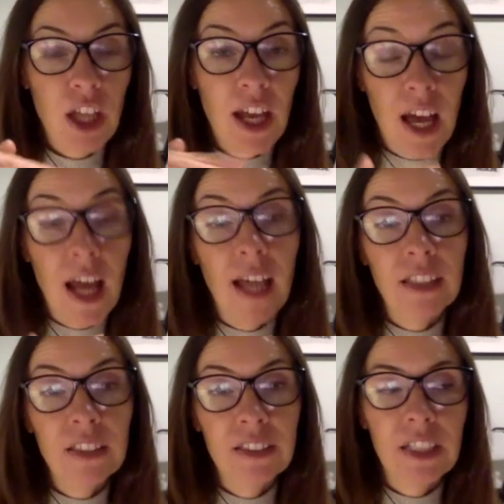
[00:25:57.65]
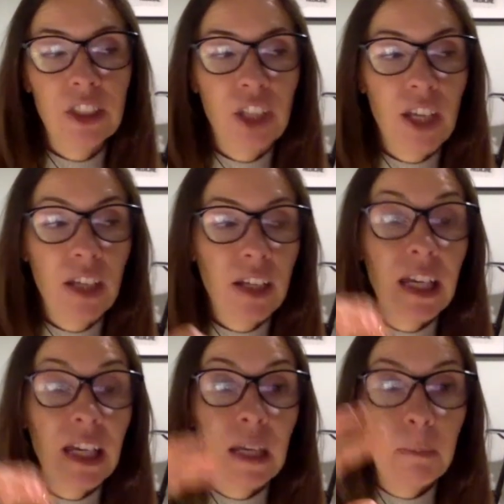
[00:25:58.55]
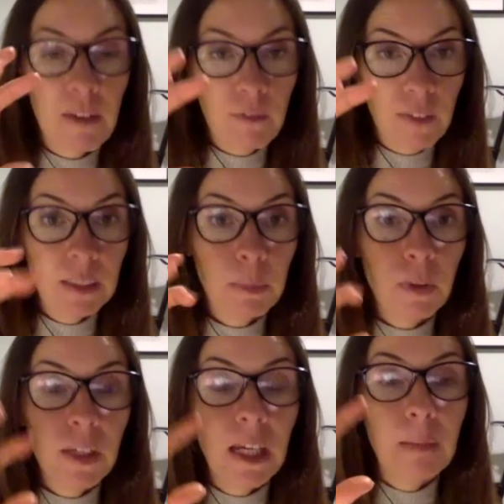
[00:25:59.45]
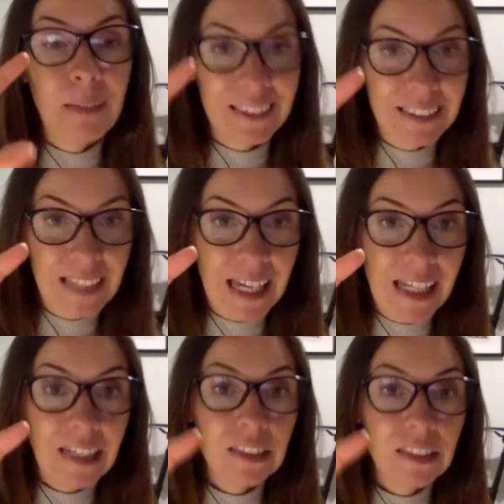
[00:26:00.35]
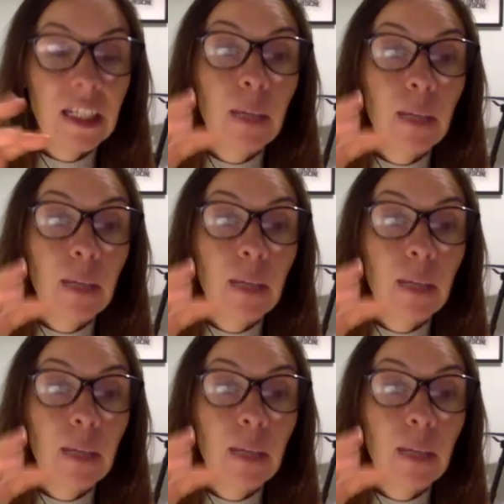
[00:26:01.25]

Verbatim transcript: and as you said, Jay, like keep that visible, keep that salient, keep